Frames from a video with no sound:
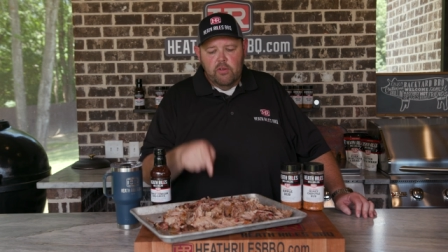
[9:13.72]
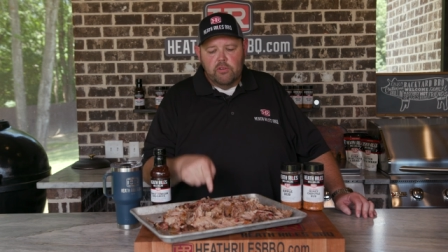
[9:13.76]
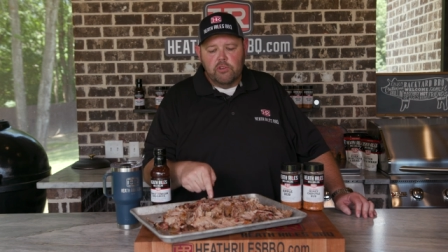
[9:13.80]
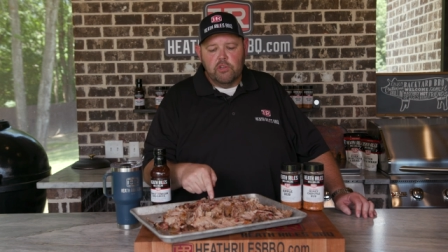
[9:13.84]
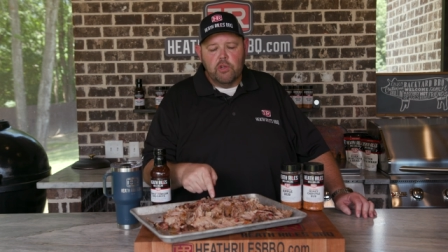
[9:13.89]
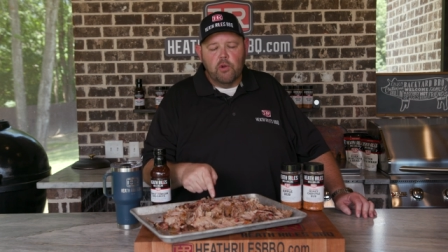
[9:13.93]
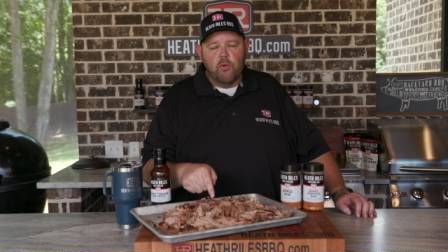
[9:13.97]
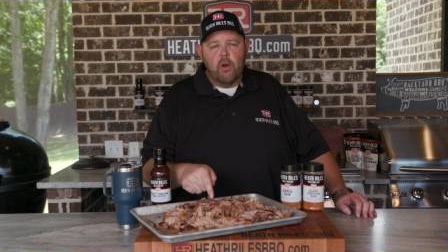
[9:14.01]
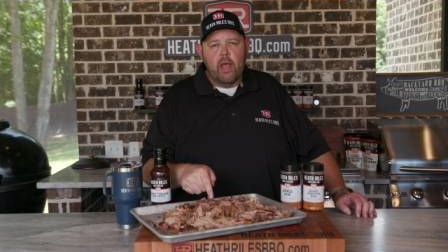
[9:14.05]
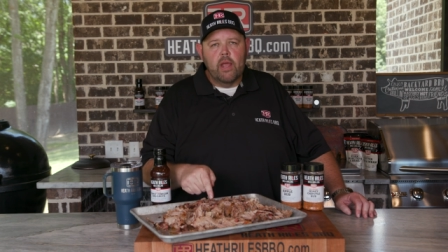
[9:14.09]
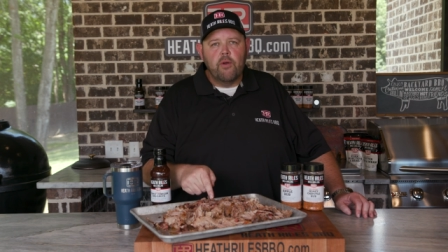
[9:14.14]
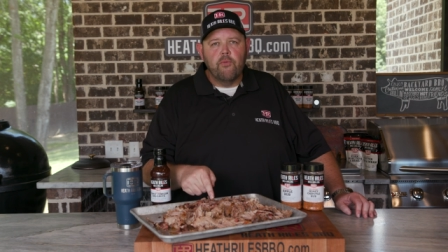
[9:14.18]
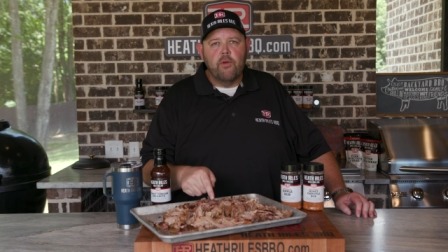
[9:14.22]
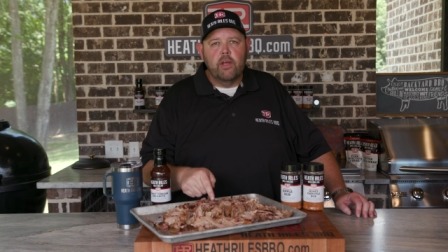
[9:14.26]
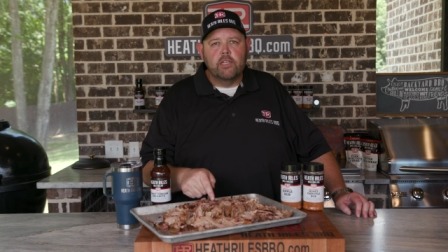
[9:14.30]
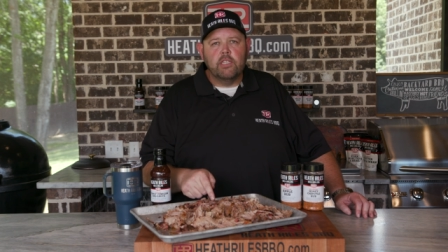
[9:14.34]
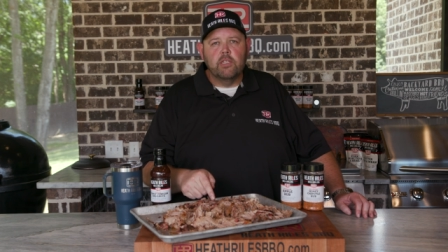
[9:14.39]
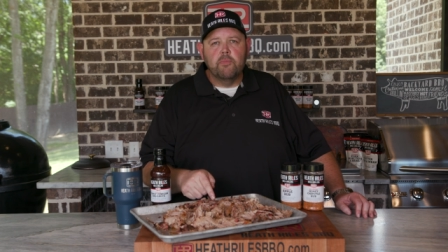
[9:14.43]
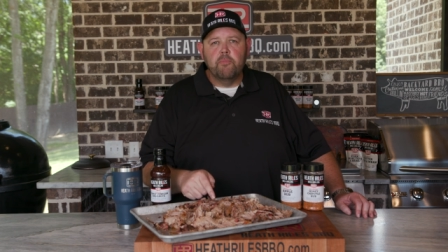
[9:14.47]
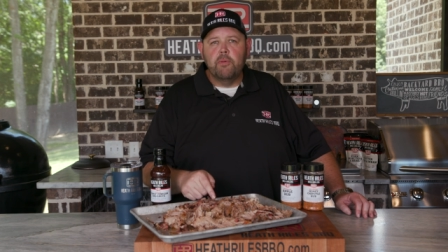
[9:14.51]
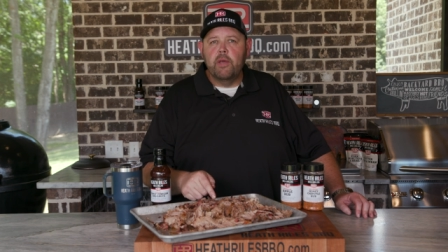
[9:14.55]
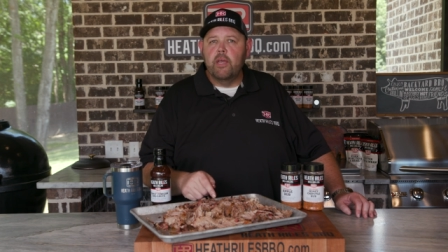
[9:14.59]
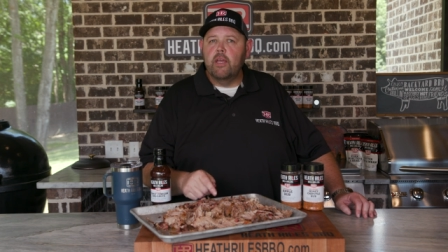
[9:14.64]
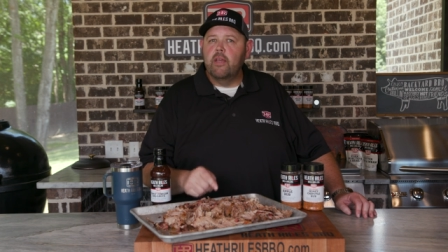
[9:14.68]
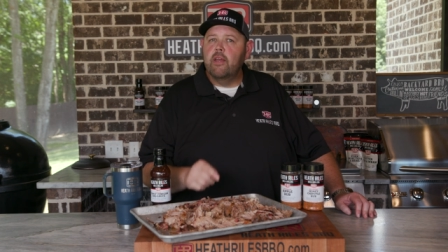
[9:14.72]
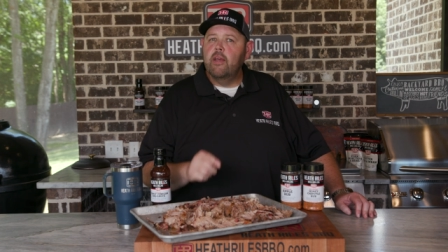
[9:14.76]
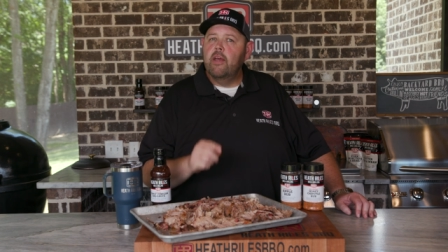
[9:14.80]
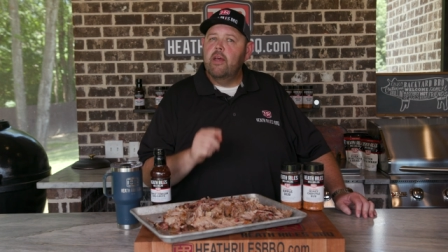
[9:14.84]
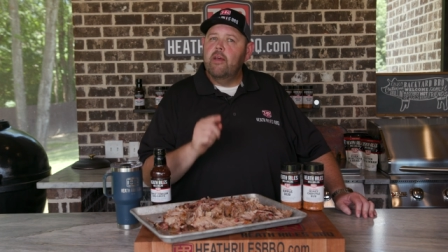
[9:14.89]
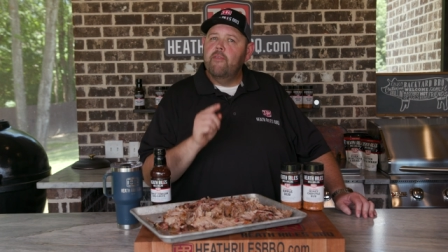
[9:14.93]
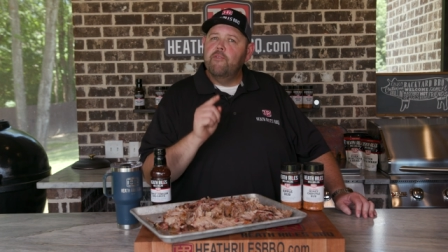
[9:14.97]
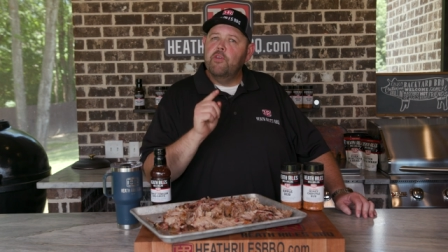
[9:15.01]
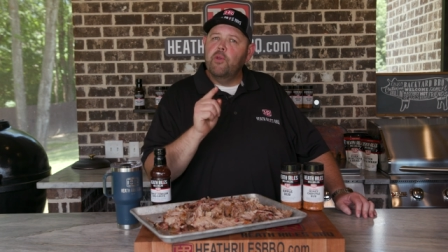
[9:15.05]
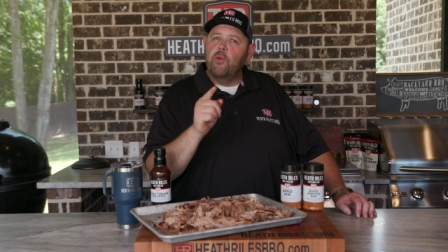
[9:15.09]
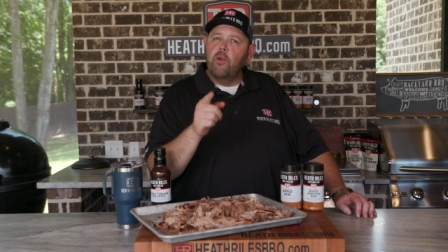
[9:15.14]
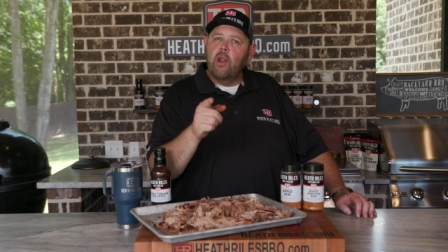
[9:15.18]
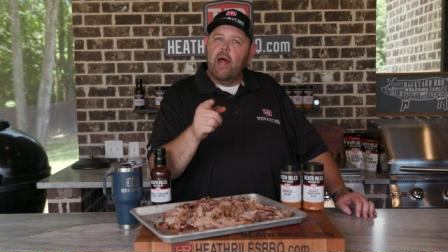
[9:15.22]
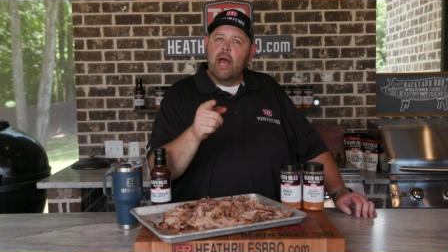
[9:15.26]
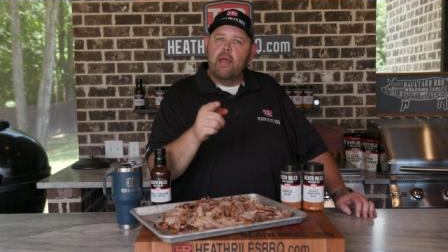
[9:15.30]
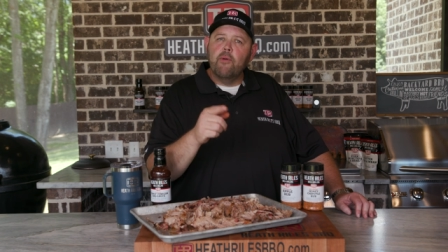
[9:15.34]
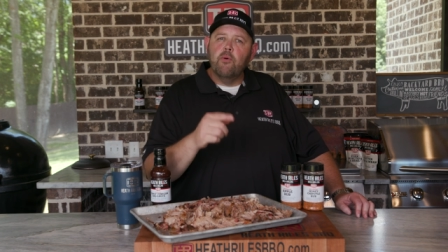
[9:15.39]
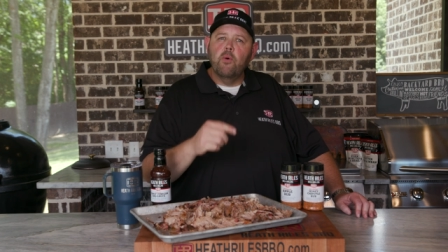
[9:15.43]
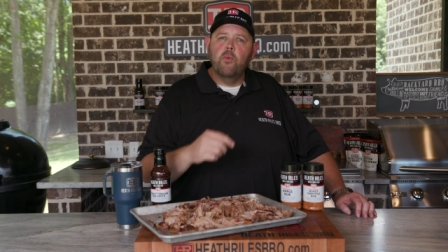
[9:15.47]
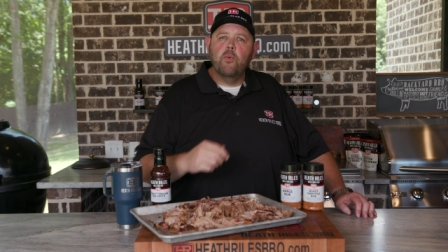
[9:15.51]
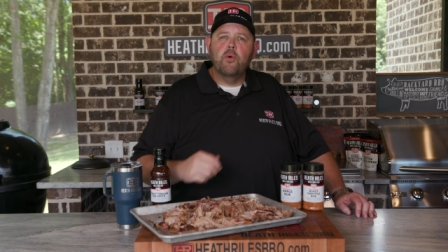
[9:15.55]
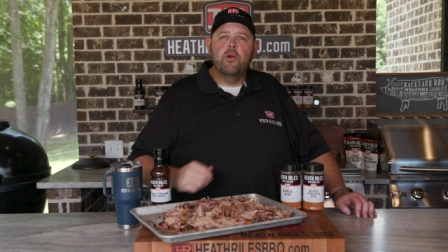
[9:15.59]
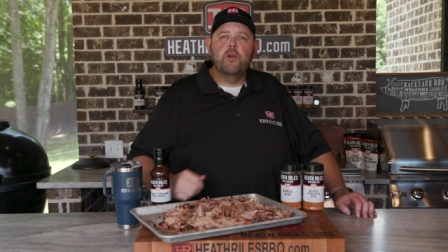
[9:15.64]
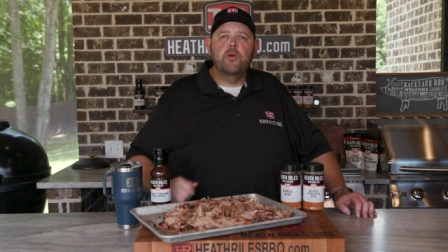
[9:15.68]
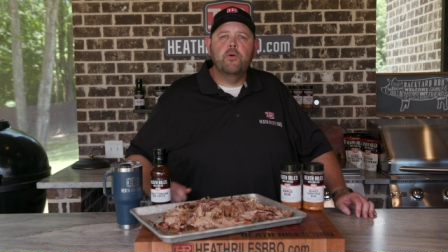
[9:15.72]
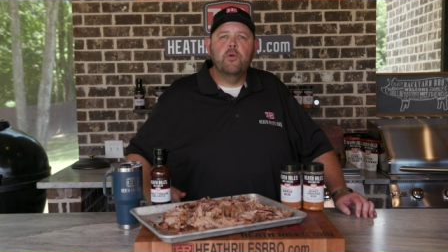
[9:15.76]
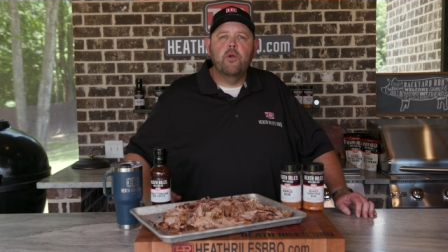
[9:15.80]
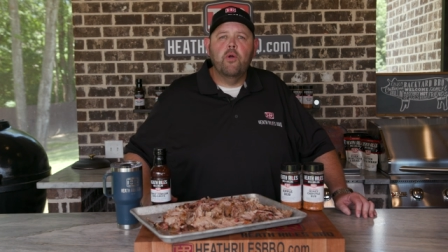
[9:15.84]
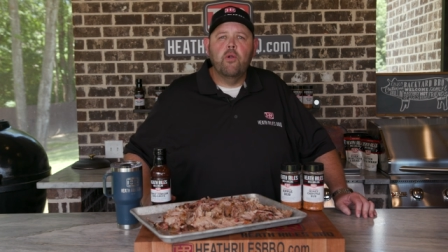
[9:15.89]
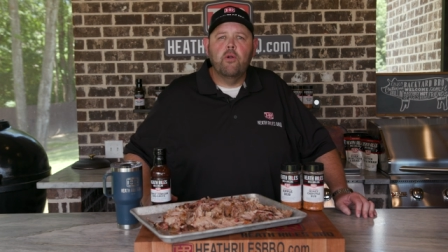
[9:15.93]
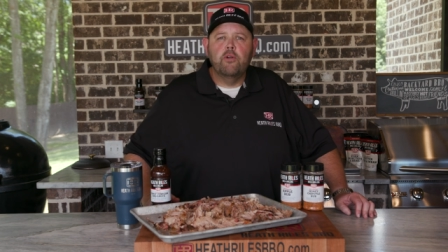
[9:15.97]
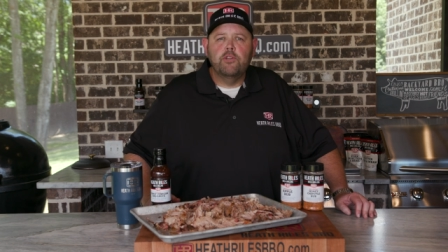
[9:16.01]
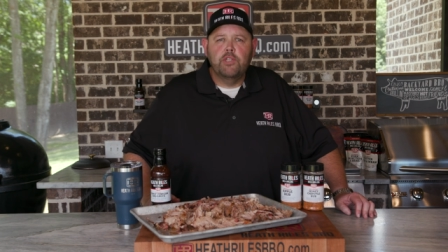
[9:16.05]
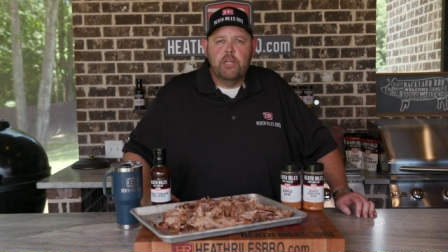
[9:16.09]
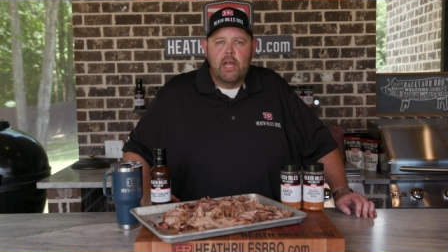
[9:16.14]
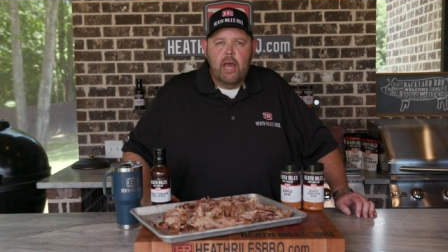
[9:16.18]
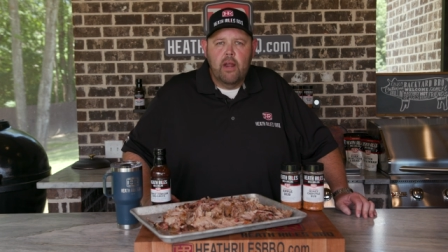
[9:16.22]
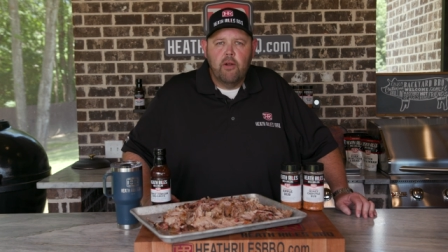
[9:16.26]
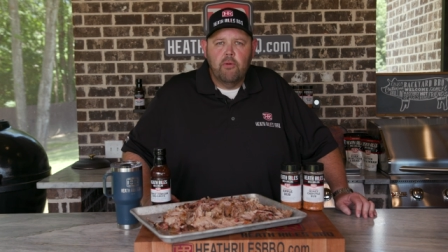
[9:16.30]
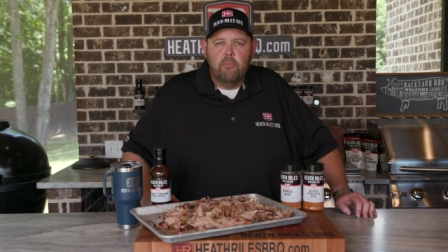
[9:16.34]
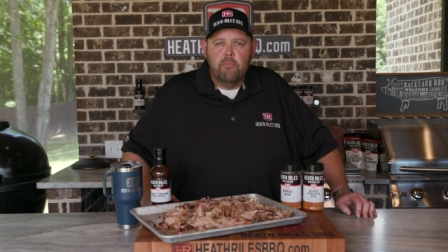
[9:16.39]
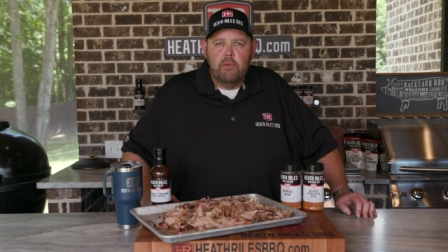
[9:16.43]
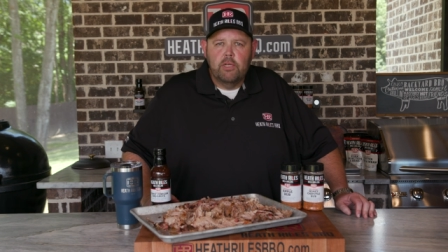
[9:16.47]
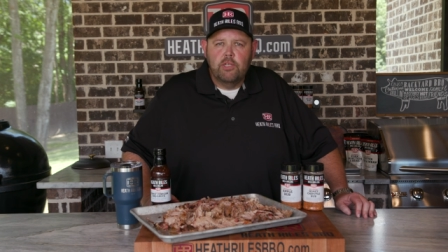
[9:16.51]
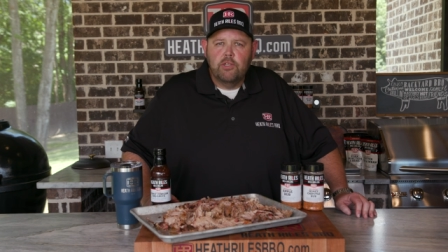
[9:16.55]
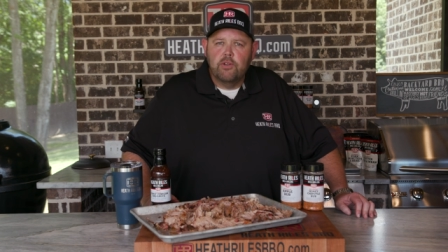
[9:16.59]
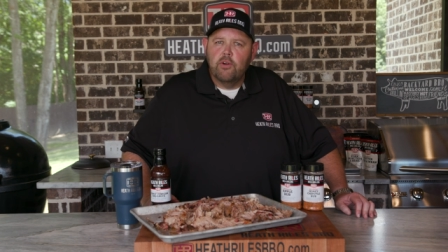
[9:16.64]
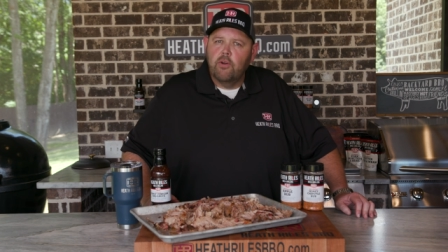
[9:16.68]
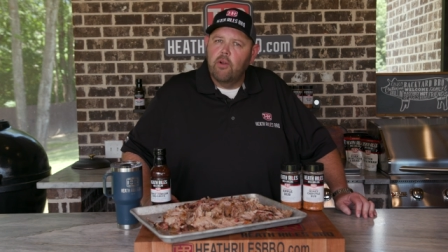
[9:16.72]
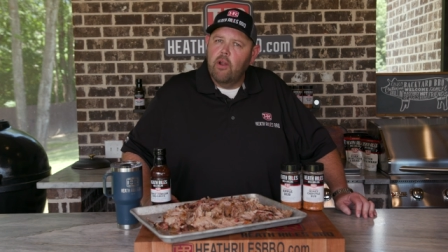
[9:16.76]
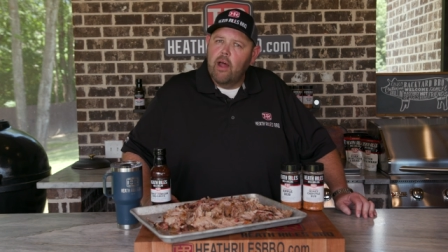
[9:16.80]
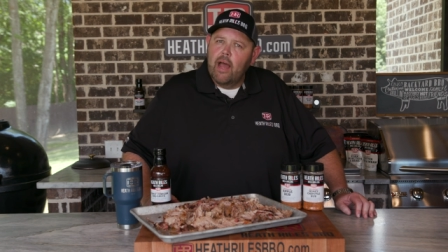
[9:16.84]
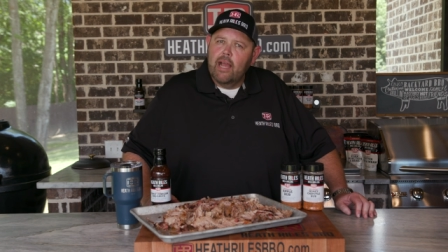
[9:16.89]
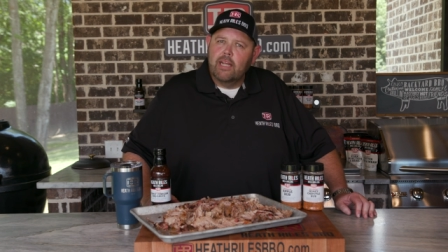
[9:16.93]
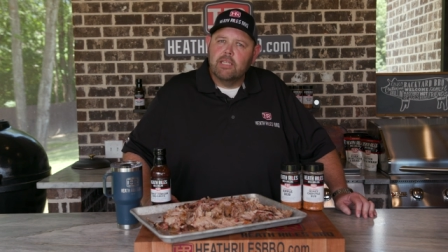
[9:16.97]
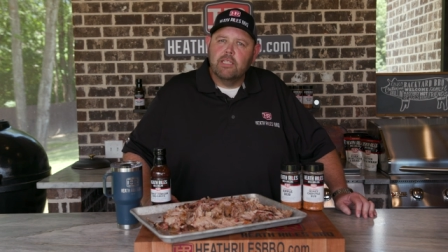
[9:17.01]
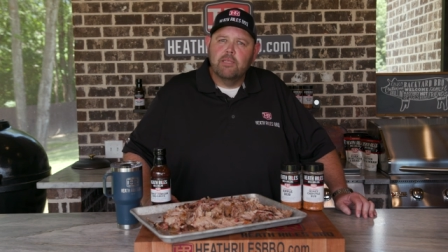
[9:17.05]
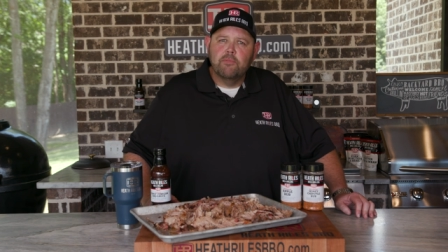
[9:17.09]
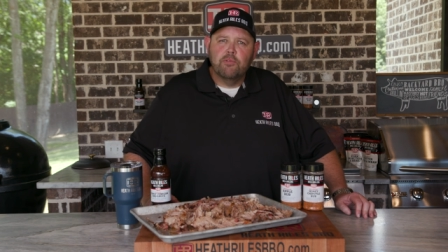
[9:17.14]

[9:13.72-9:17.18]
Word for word: It's a great recipe. If you like what we're doing on our channel, be sure to like,